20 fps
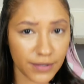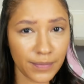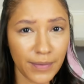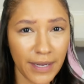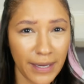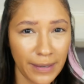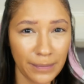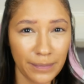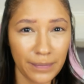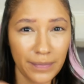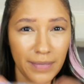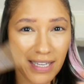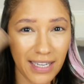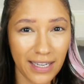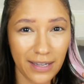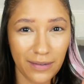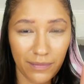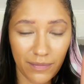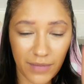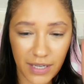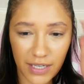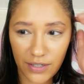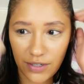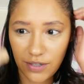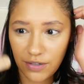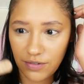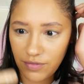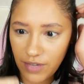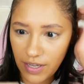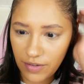might be my new
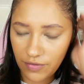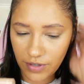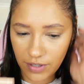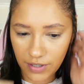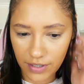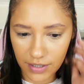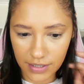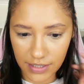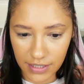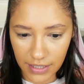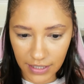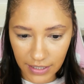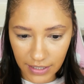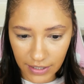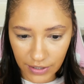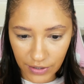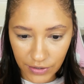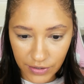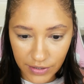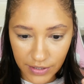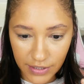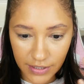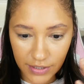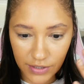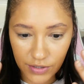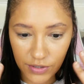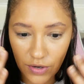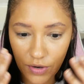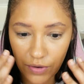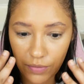favorite concealer because it's
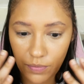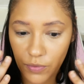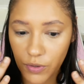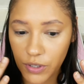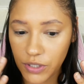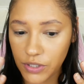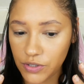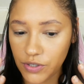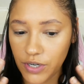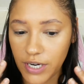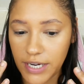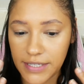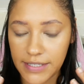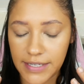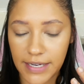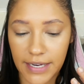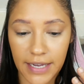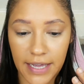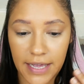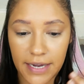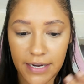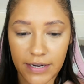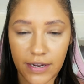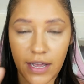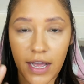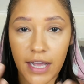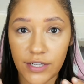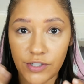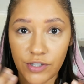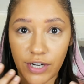so moisturizing and
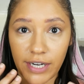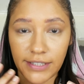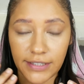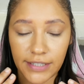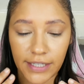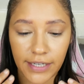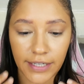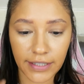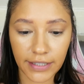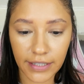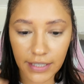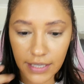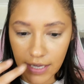hydrating.